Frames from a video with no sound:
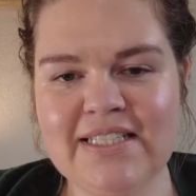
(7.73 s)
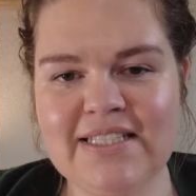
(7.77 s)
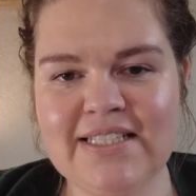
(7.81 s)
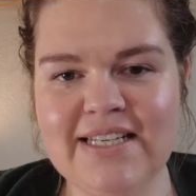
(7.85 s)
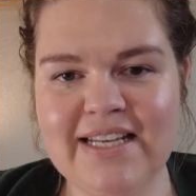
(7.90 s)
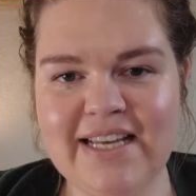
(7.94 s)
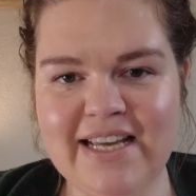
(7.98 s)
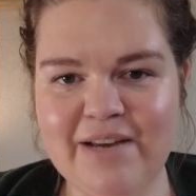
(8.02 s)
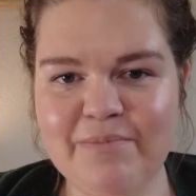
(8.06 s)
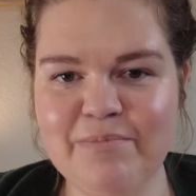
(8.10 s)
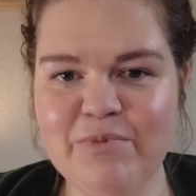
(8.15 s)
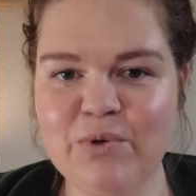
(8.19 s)

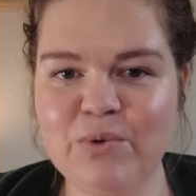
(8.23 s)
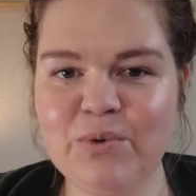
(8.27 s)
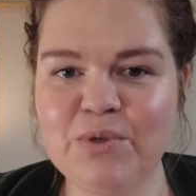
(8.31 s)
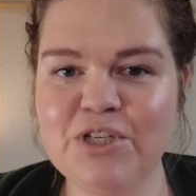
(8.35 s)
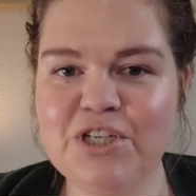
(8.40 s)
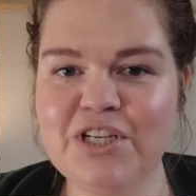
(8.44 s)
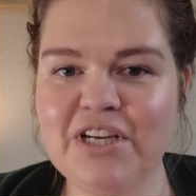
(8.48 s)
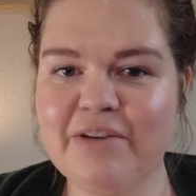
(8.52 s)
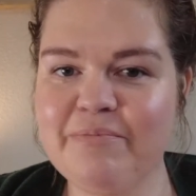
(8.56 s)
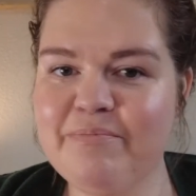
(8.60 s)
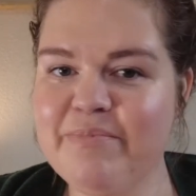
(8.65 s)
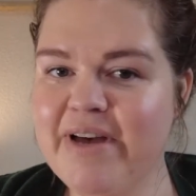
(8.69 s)
Today I'm
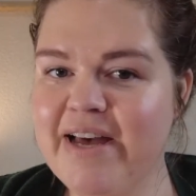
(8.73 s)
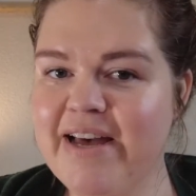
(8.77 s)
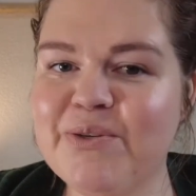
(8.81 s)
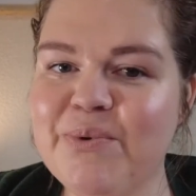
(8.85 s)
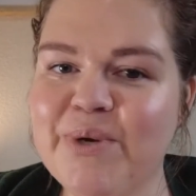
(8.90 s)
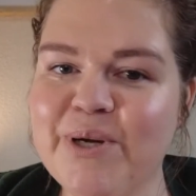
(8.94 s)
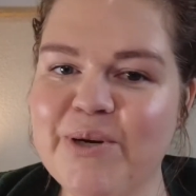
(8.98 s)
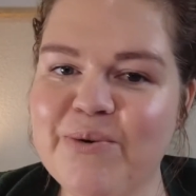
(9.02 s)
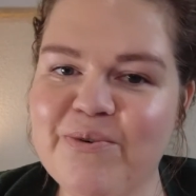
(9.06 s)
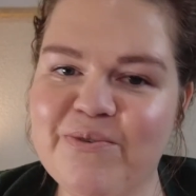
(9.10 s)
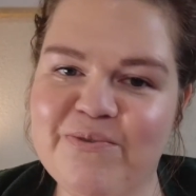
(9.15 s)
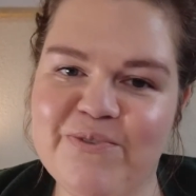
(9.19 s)
launching my
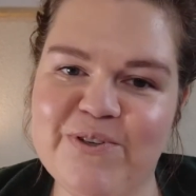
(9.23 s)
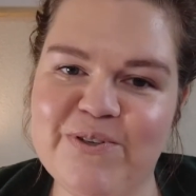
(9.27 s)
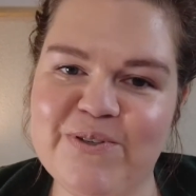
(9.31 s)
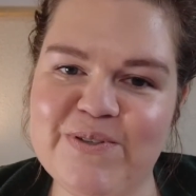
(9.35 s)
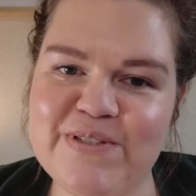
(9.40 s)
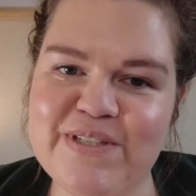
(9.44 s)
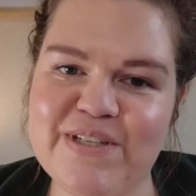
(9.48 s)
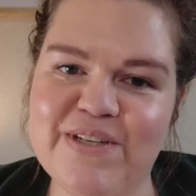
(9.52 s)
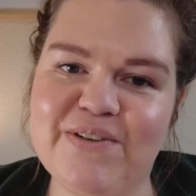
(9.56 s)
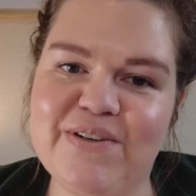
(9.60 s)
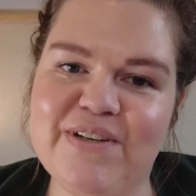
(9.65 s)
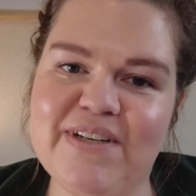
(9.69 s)
quick review
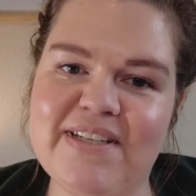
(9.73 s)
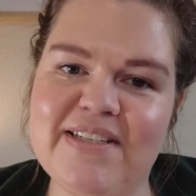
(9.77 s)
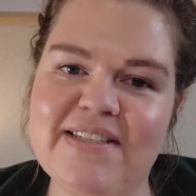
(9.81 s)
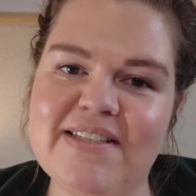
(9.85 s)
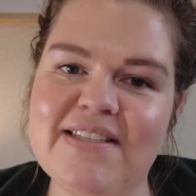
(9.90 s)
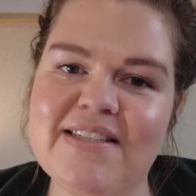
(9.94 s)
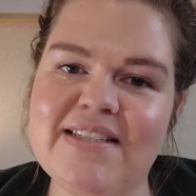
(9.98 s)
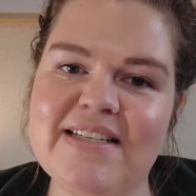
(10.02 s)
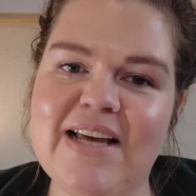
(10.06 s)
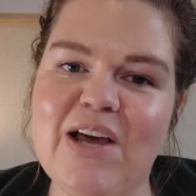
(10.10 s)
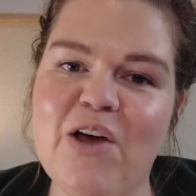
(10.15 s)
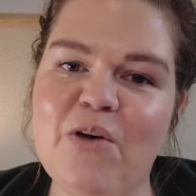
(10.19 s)

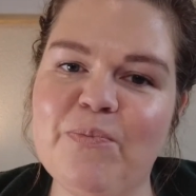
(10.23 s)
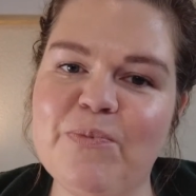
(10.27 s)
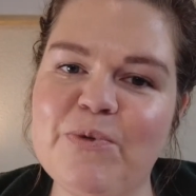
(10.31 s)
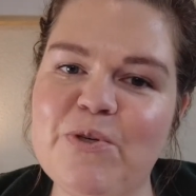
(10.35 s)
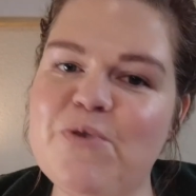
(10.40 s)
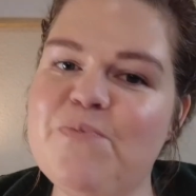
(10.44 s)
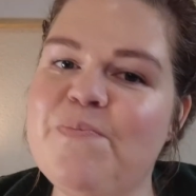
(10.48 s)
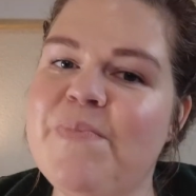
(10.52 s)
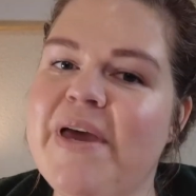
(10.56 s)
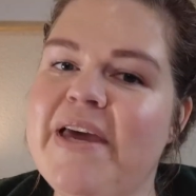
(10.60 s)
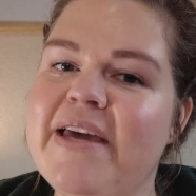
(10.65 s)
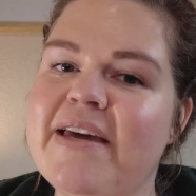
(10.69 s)
series to help
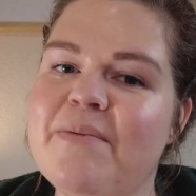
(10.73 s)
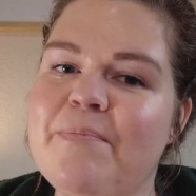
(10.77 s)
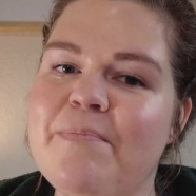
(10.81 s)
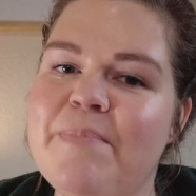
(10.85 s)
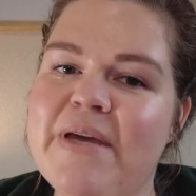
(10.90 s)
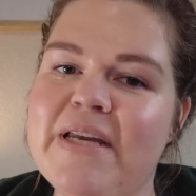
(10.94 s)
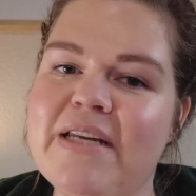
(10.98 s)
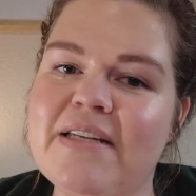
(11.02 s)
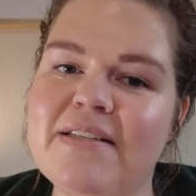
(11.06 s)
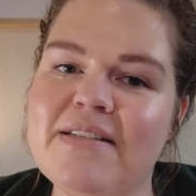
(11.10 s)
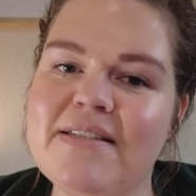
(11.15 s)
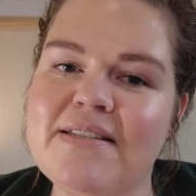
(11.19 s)
you make
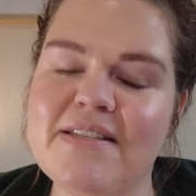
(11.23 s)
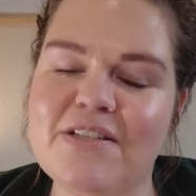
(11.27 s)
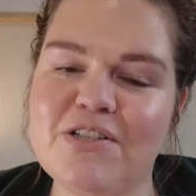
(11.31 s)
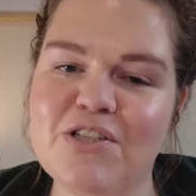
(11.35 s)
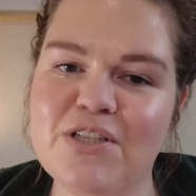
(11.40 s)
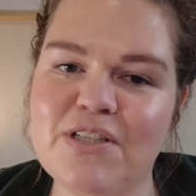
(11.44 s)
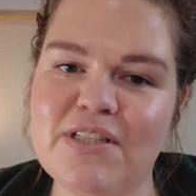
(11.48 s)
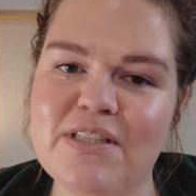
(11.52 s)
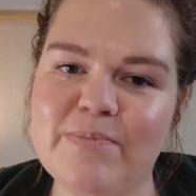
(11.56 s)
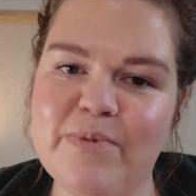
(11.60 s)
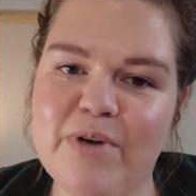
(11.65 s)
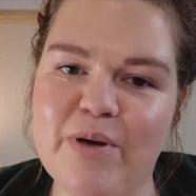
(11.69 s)
better
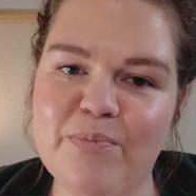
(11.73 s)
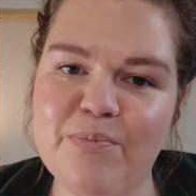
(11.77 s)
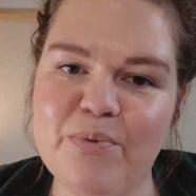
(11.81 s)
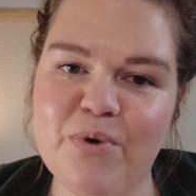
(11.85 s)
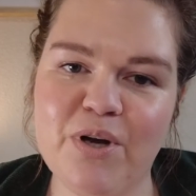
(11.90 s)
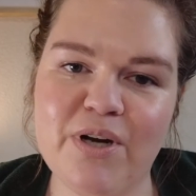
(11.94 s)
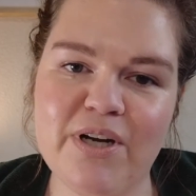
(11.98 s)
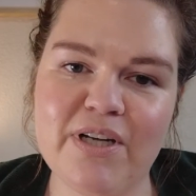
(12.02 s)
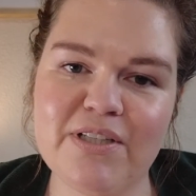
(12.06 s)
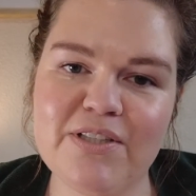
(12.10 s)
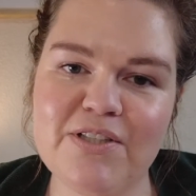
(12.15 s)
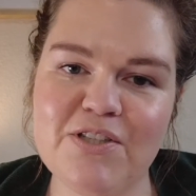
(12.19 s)
decisions about
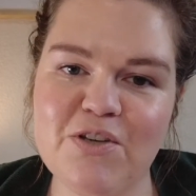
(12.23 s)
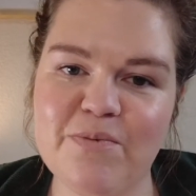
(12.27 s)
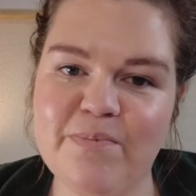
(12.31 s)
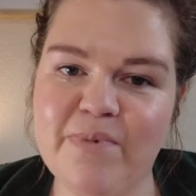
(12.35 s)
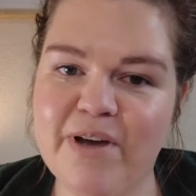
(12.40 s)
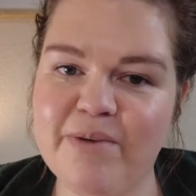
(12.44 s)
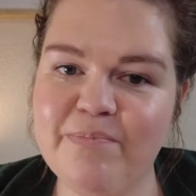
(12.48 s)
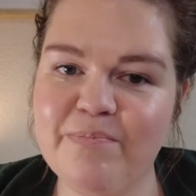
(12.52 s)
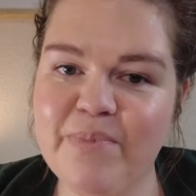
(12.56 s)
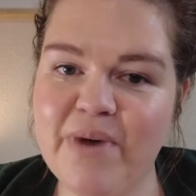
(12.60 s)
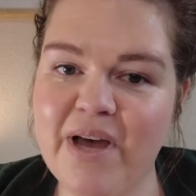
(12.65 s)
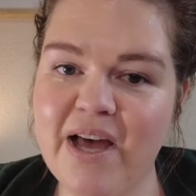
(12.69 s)
products you
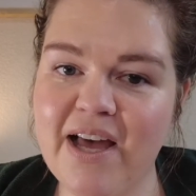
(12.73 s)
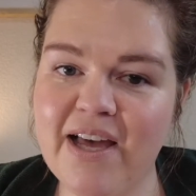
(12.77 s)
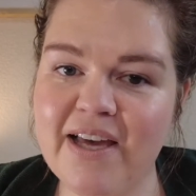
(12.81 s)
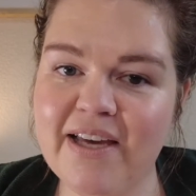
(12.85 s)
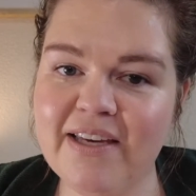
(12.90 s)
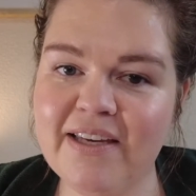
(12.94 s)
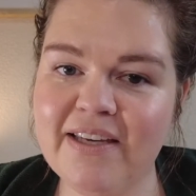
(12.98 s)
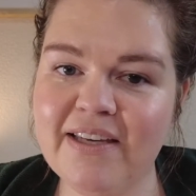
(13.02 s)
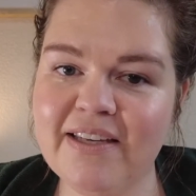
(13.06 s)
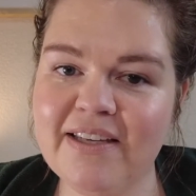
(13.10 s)
might buy.